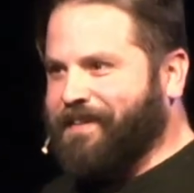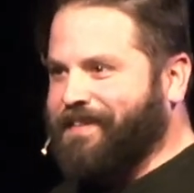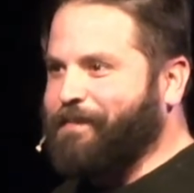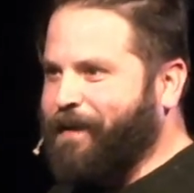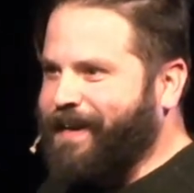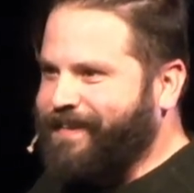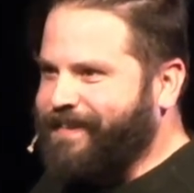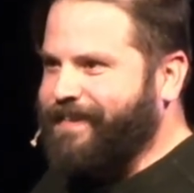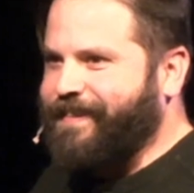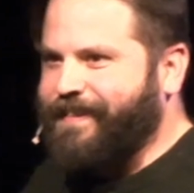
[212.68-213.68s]
out in
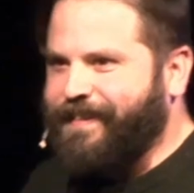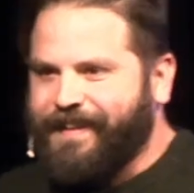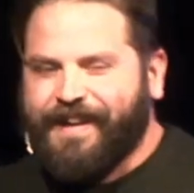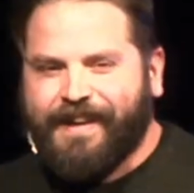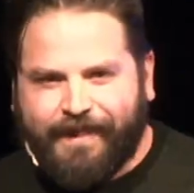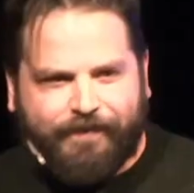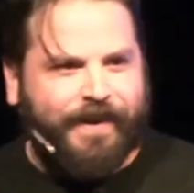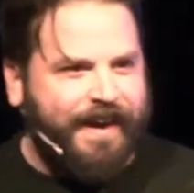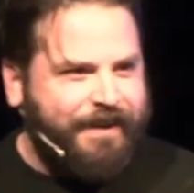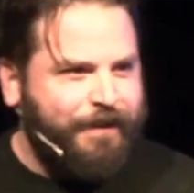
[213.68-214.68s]
space, in the
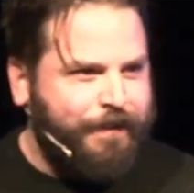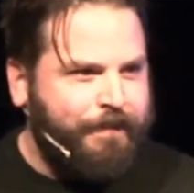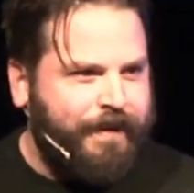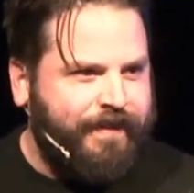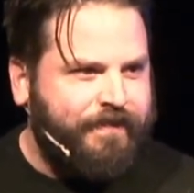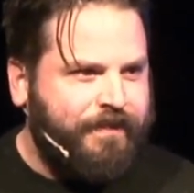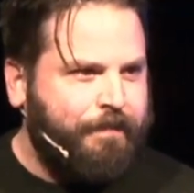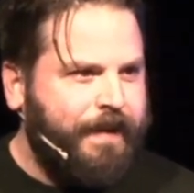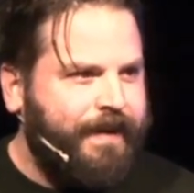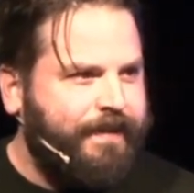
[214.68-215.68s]
vacuum of
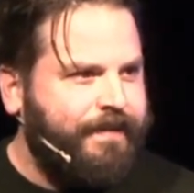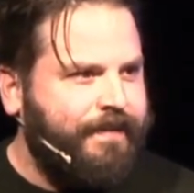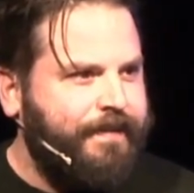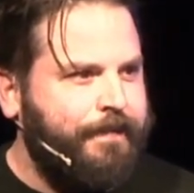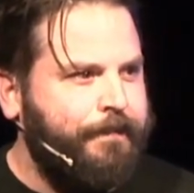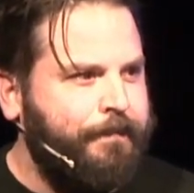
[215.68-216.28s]
space.